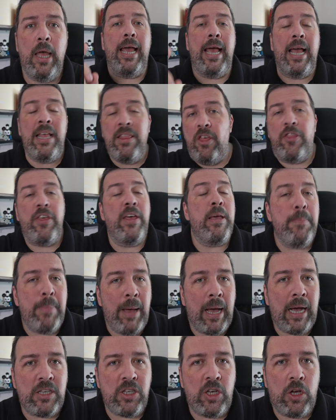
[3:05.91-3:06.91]
In the theme
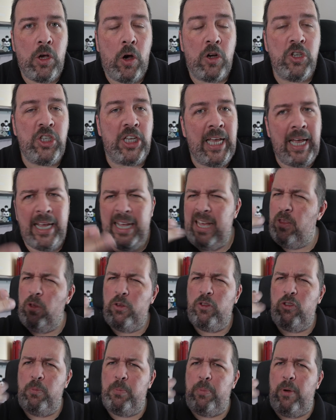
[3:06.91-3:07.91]
parks, of course, you can get
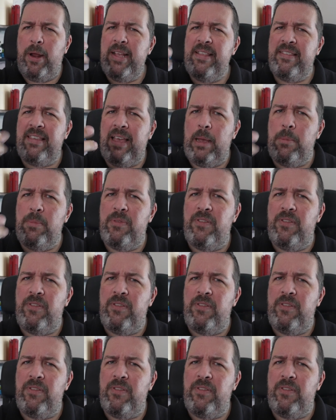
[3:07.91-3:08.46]
those spray type